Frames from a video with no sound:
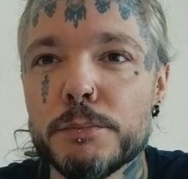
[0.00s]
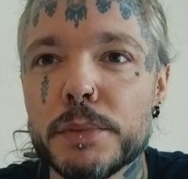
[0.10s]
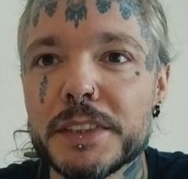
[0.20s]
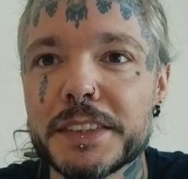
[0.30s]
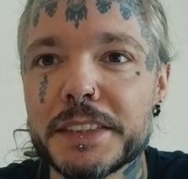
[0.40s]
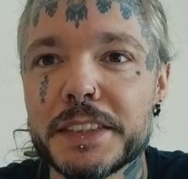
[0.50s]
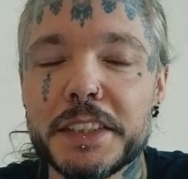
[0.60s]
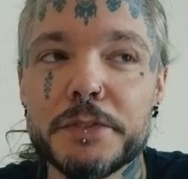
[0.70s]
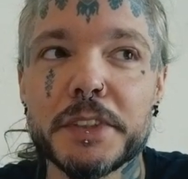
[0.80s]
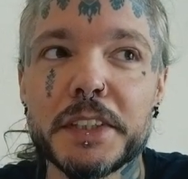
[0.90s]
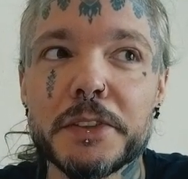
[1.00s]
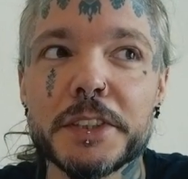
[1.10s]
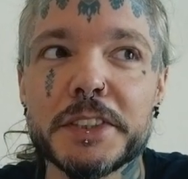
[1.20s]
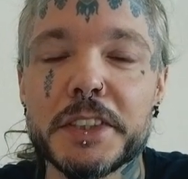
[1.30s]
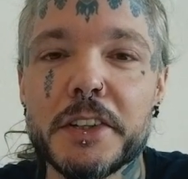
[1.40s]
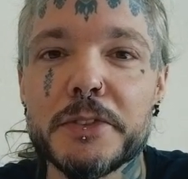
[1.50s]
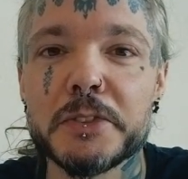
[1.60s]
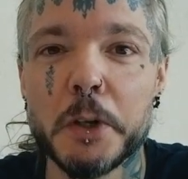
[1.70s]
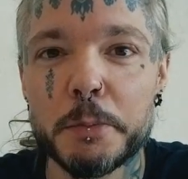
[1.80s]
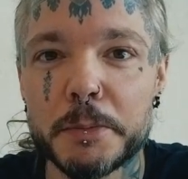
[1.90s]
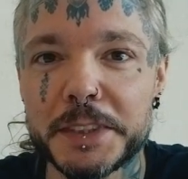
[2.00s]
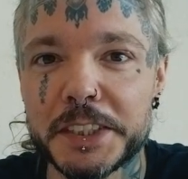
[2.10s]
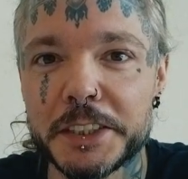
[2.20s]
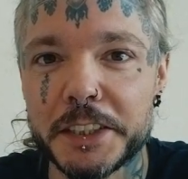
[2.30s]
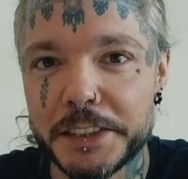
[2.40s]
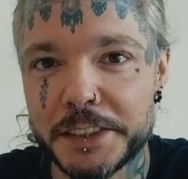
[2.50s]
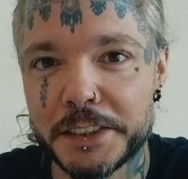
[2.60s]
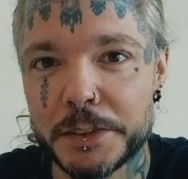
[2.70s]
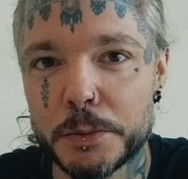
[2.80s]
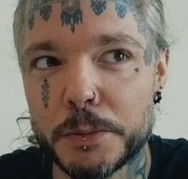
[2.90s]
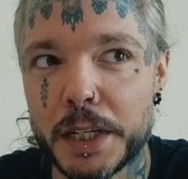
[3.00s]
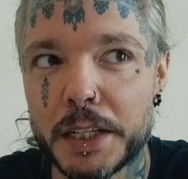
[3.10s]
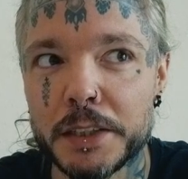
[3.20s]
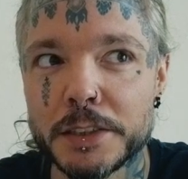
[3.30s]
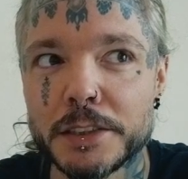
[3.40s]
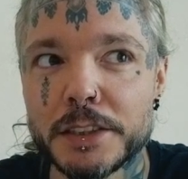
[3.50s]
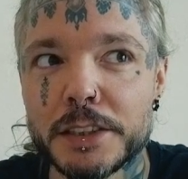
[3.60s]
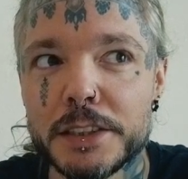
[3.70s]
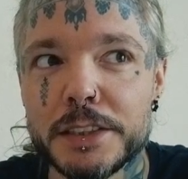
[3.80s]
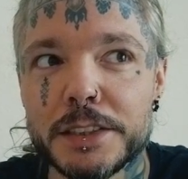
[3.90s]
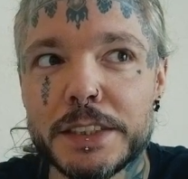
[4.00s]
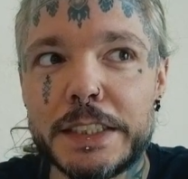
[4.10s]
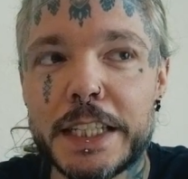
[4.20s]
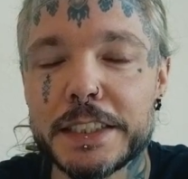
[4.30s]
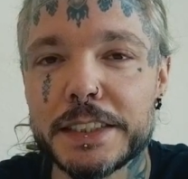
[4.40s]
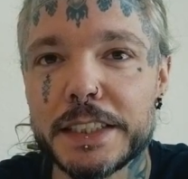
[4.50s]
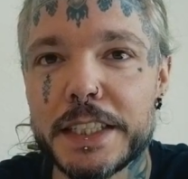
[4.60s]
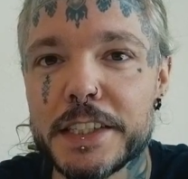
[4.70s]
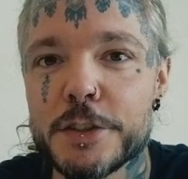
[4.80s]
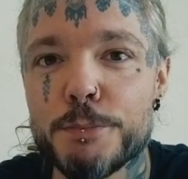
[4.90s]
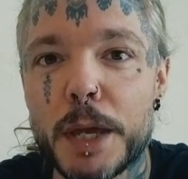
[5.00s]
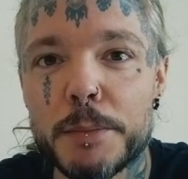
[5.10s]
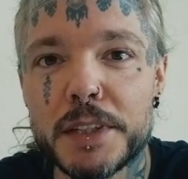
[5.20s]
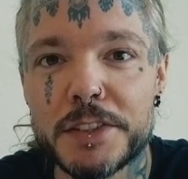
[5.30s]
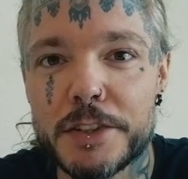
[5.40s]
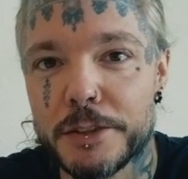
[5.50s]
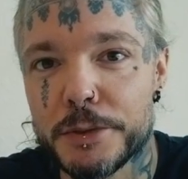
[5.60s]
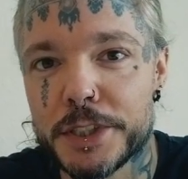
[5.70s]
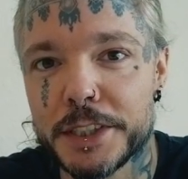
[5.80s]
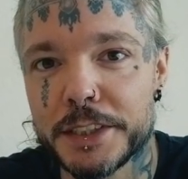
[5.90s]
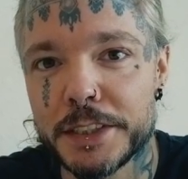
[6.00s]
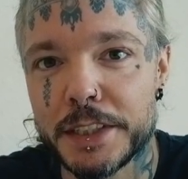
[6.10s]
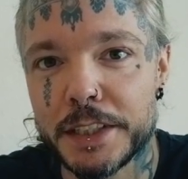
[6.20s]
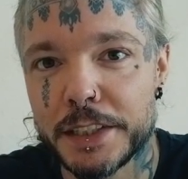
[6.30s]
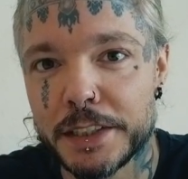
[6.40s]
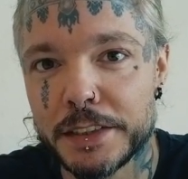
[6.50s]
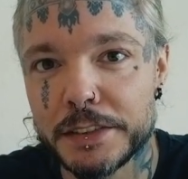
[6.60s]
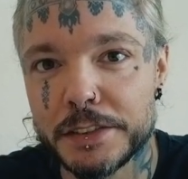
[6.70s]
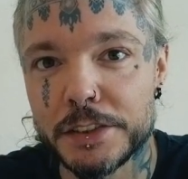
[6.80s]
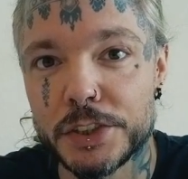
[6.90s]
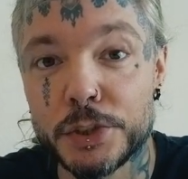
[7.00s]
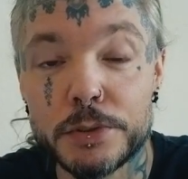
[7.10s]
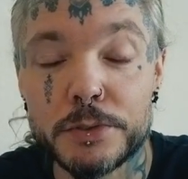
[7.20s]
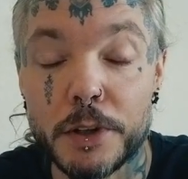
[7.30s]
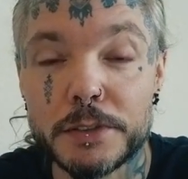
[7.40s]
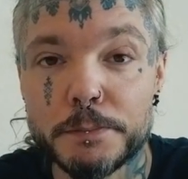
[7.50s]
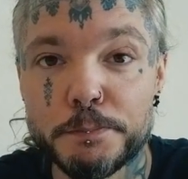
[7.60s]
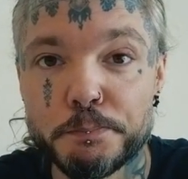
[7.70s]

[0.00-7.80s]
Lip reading: But giving yourself dopamine shots, while that is maybe a solution in the short run,